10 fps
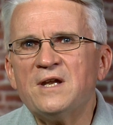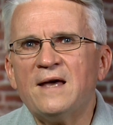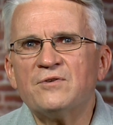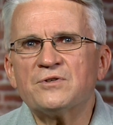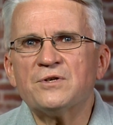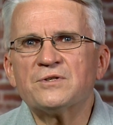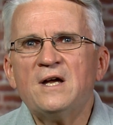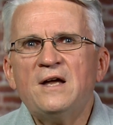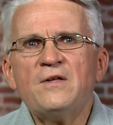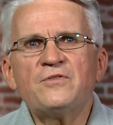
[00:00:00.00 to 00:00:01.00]
in Ephesus
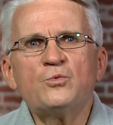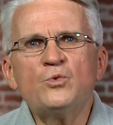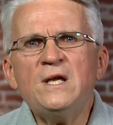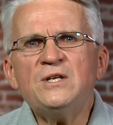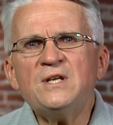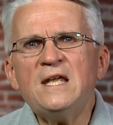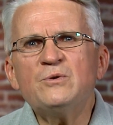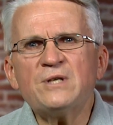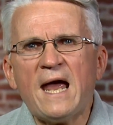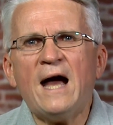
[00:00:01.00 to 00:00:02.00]
that the reason he
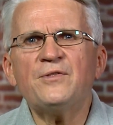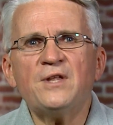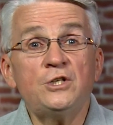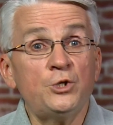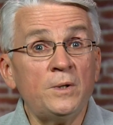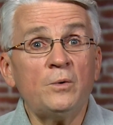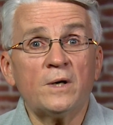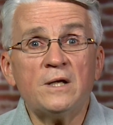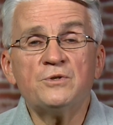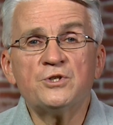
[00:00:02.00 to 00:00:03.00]
was out there doing
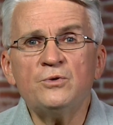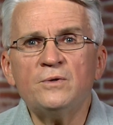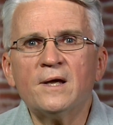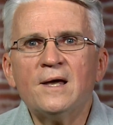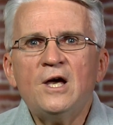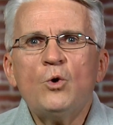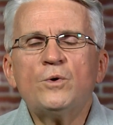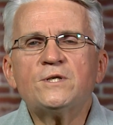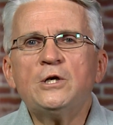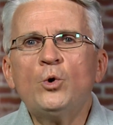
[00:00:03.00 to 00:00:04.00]
what he was doing
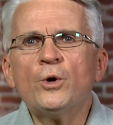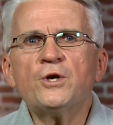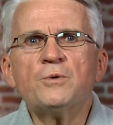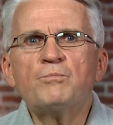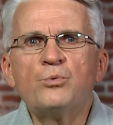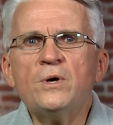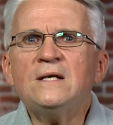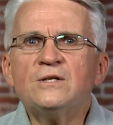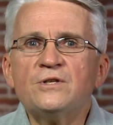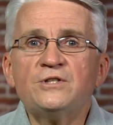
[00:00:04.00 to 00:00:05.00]
was in order to
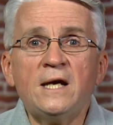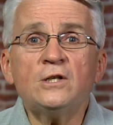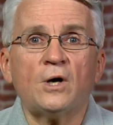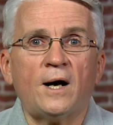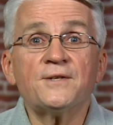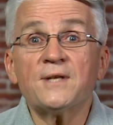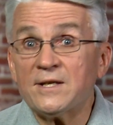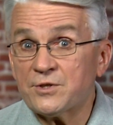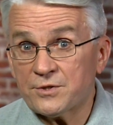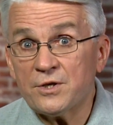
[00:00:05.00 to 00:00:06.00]
bring to the Gentiles,
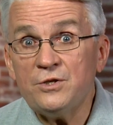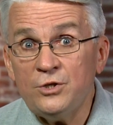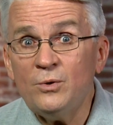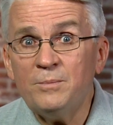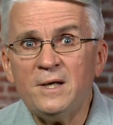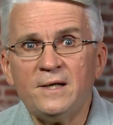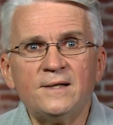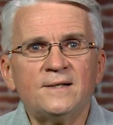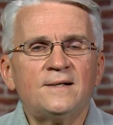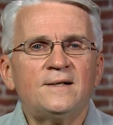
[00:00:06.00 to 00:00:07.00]
that's you and me,